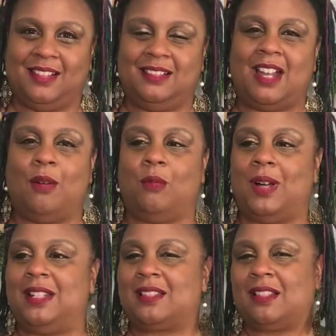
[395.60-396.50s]
Not
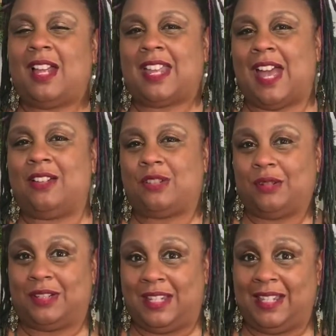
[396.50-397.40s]
what it's like as
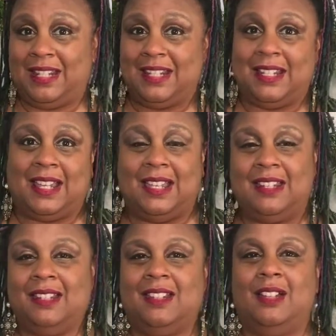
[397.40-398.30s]
you're getting
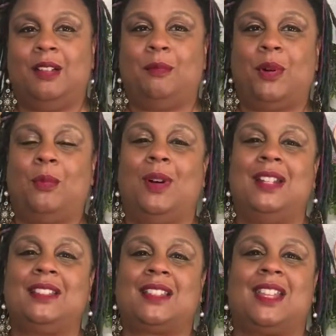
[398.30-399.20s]
it, but what
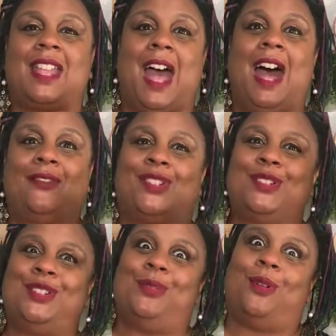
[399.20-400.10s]
it's like after
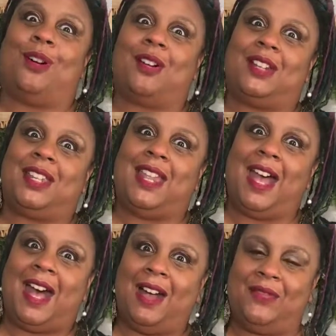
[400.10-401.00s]
you already
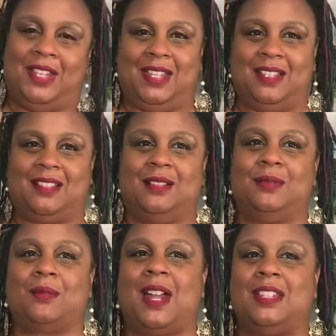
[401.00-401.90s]
have it,
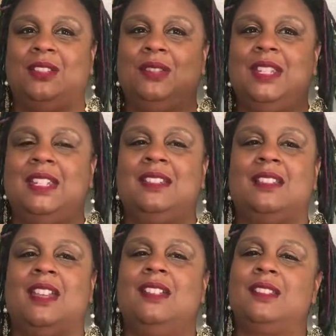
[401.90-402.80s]
right? You
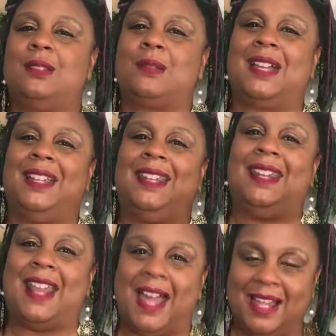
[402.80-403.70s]
need to
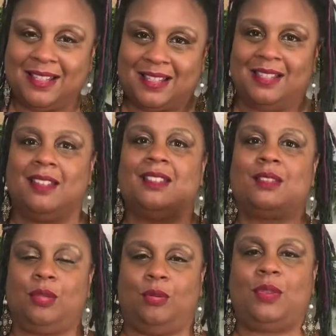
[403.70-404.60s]
connect
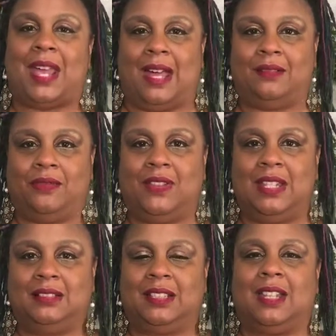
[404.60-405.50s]
to that
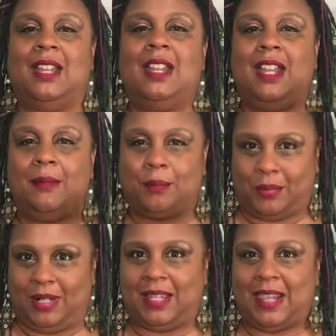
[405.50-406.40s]
feeling and
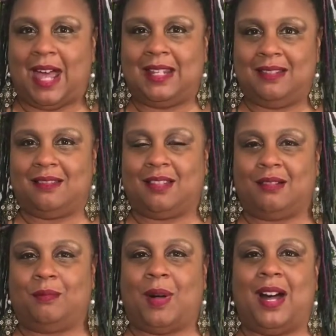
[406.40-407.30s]
bring that into
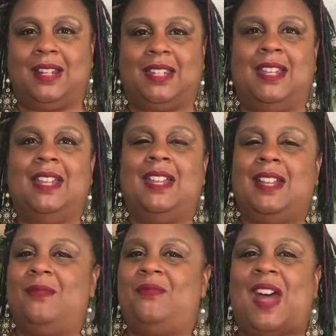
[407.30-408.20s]
your body.
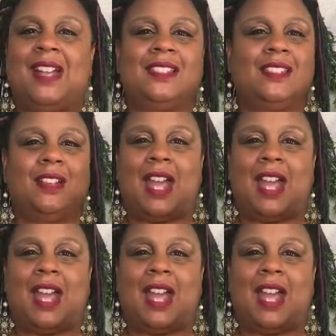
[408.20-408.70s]
In fact,